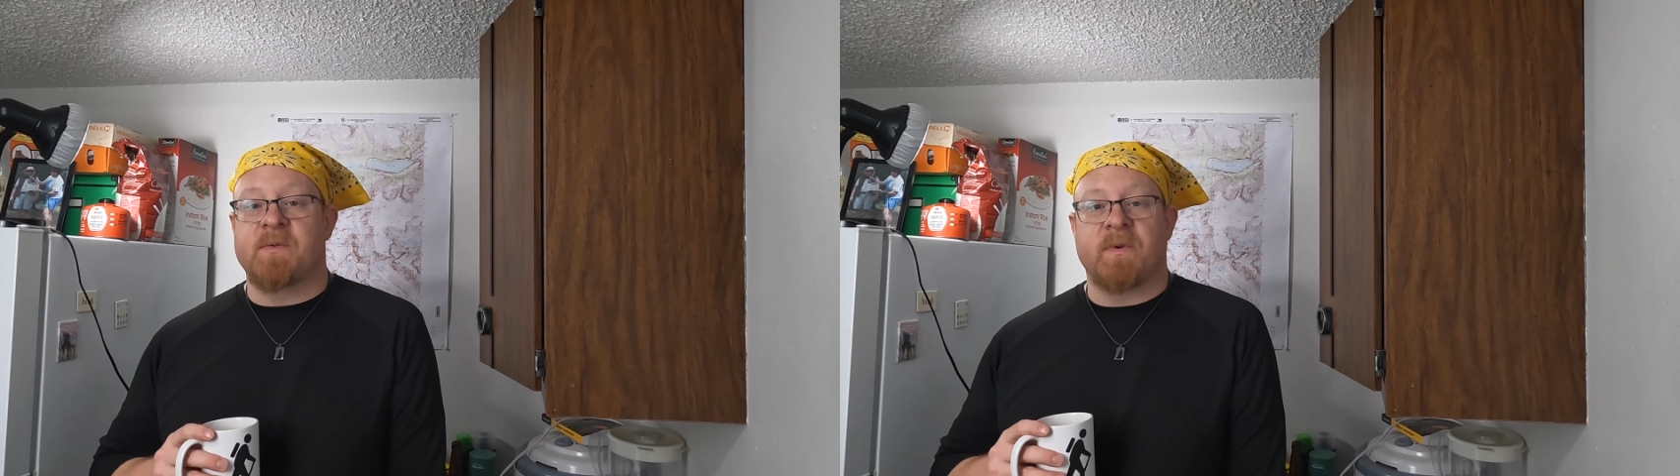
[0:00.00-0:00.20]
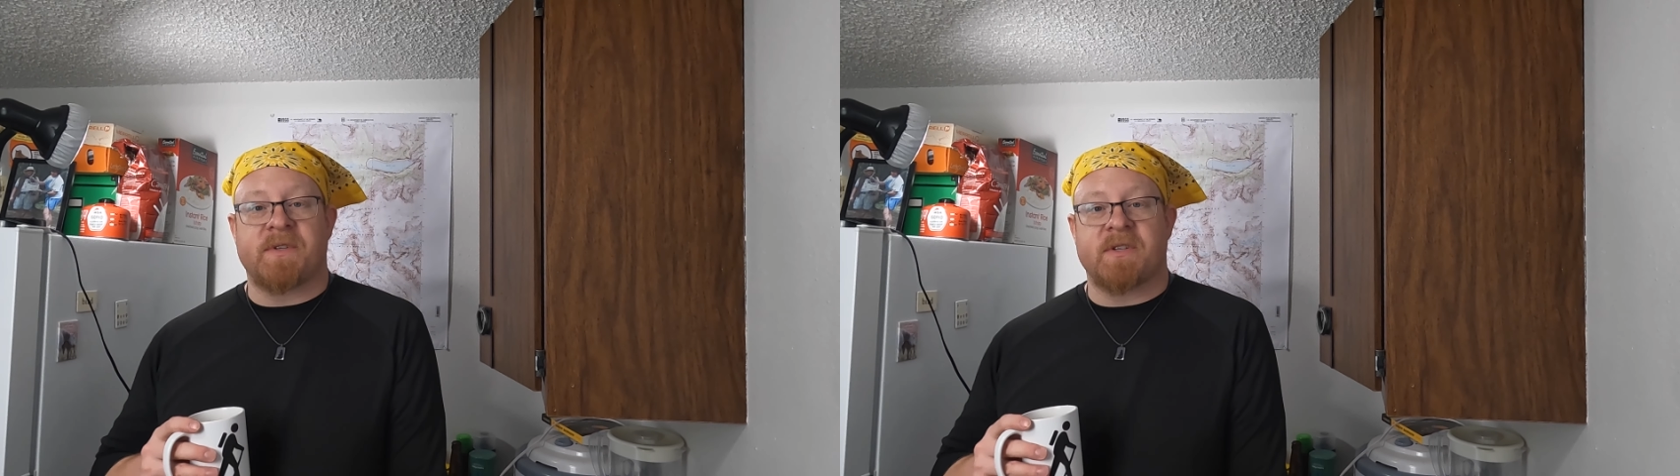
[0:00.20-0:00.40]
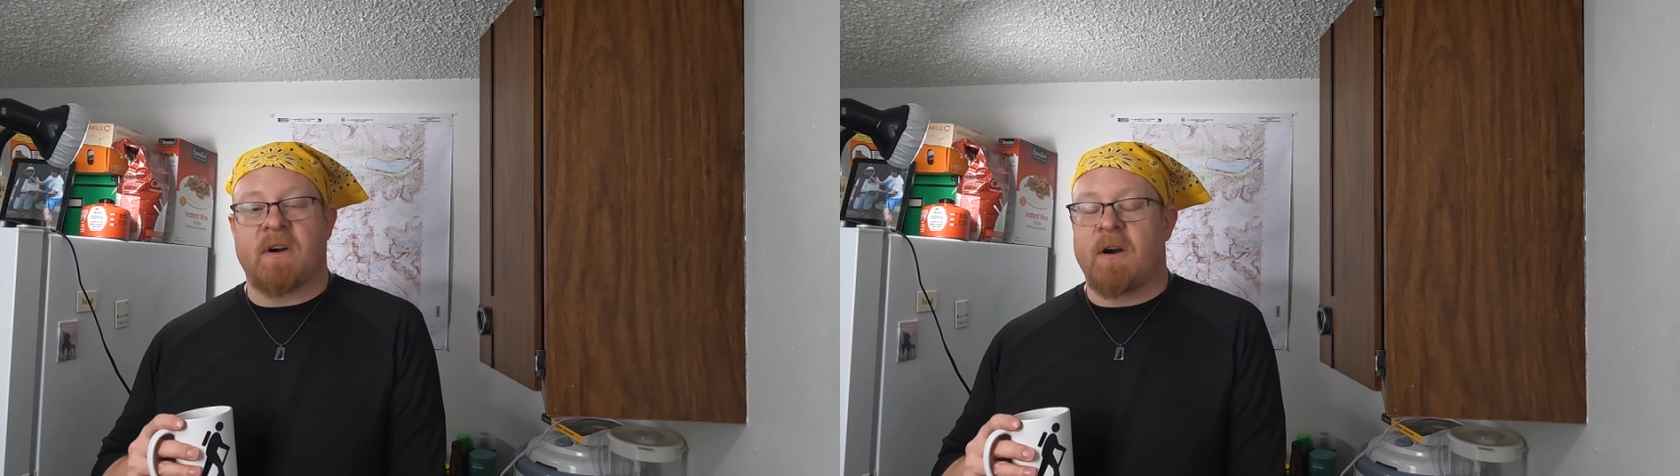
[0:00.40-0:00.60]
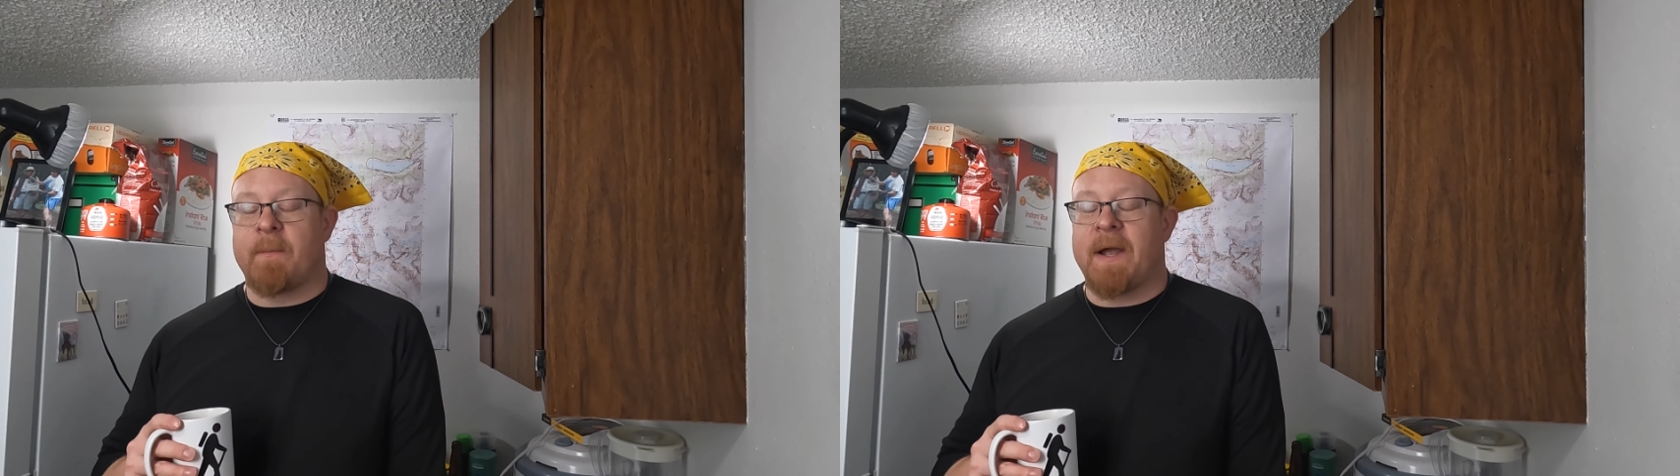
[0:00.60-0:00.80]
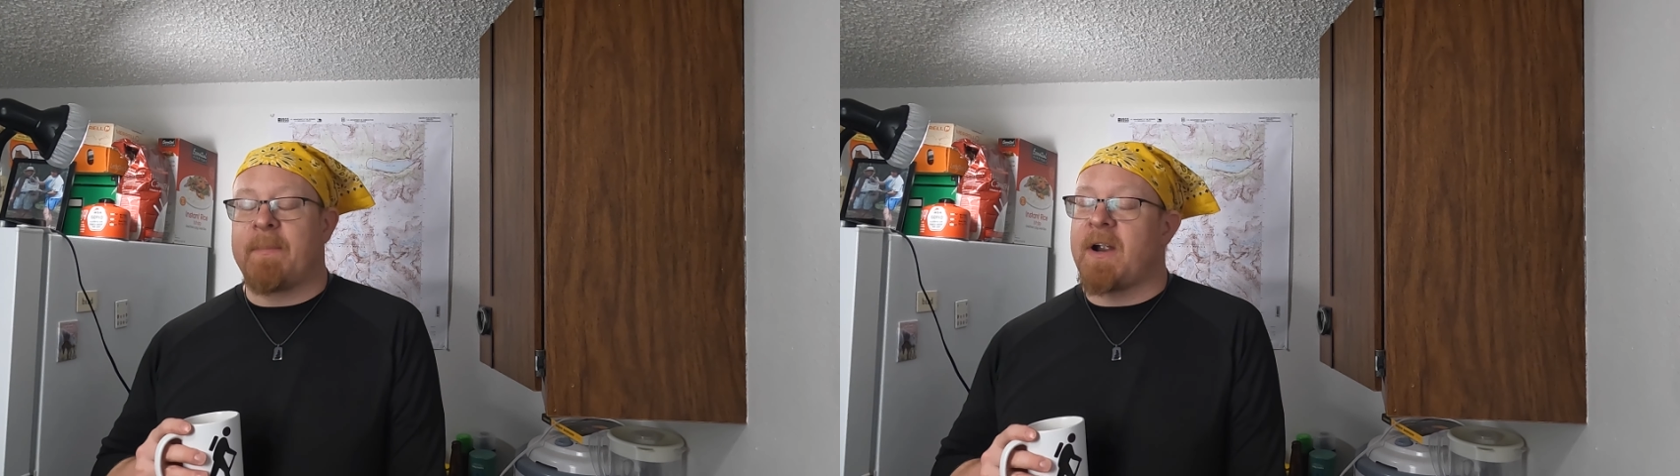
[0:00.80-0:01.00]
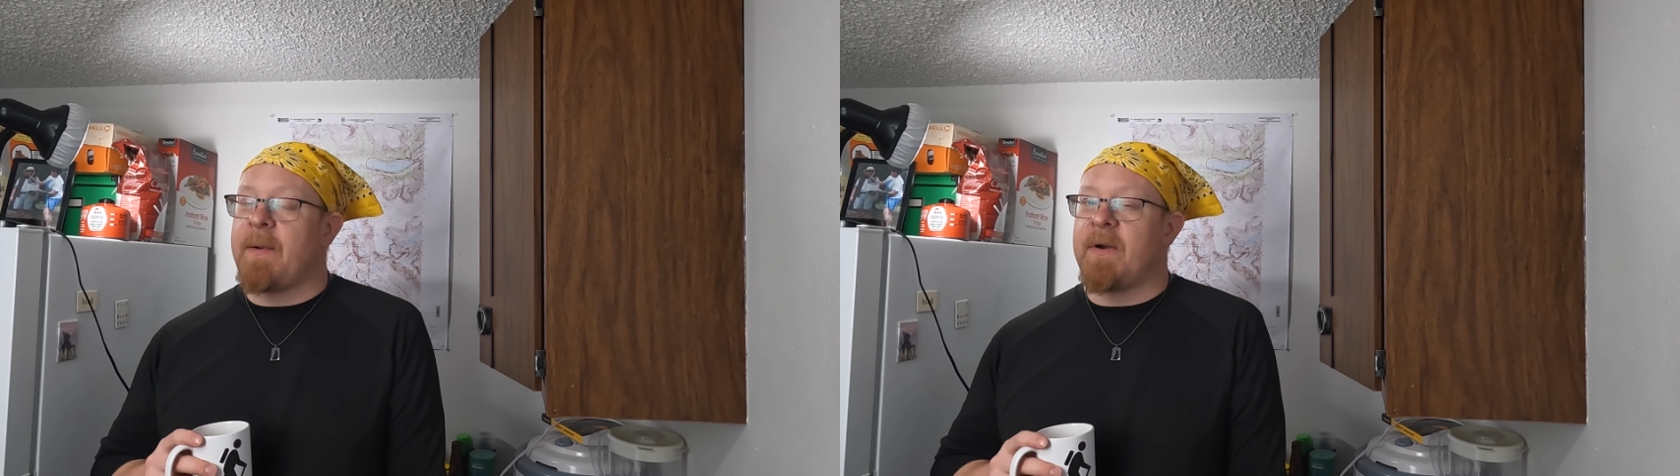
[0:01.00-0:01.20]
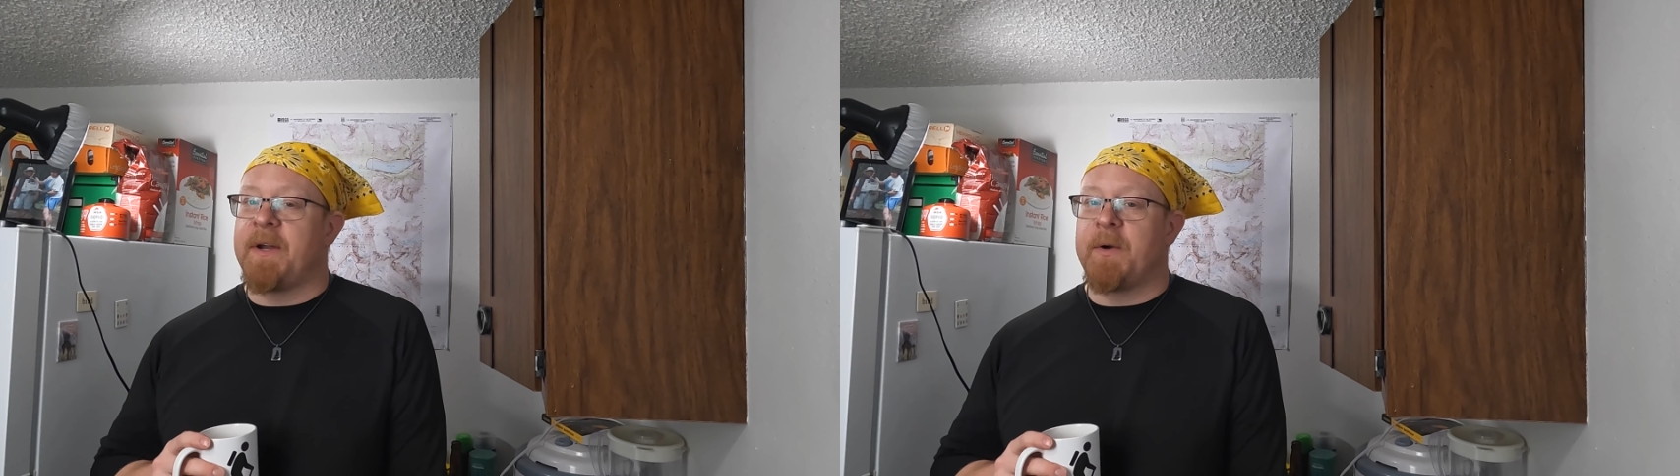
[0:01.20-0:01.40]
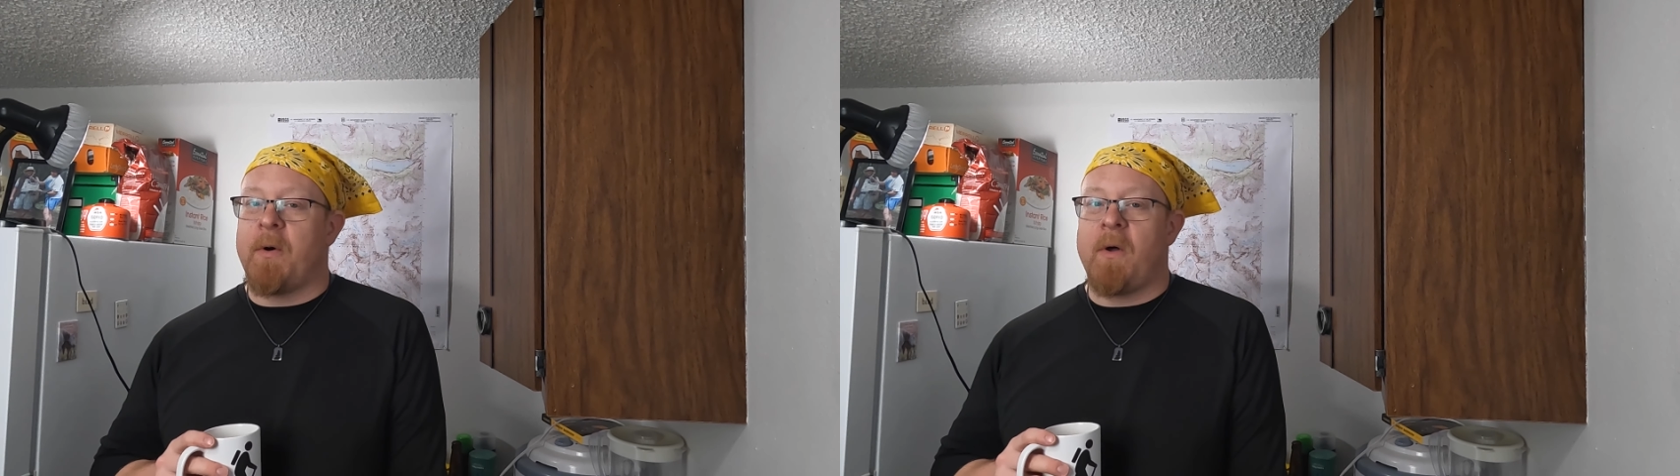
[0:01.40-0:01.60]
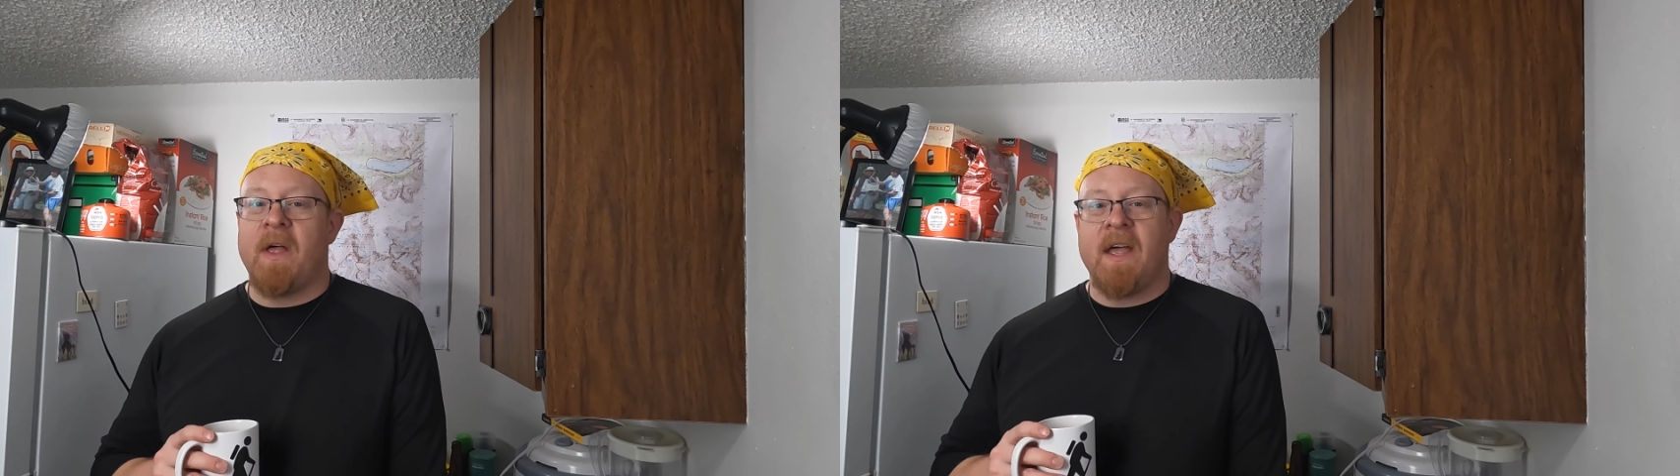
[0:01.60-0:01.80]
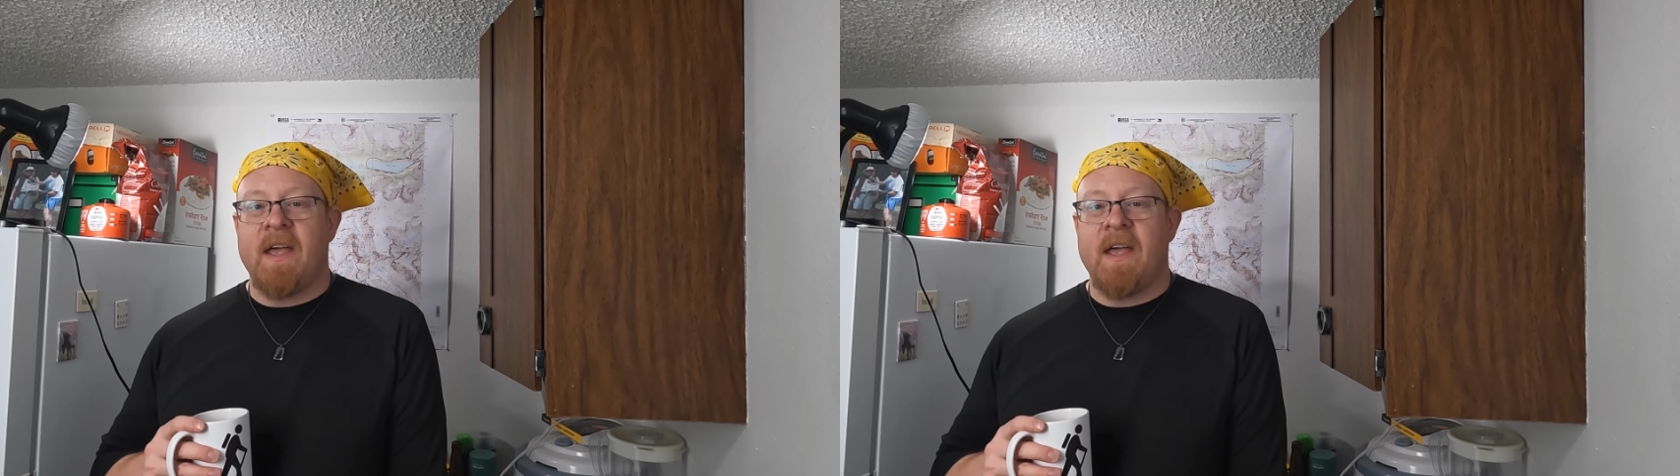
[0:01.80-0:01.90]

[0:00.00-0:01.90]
which are my primary goal,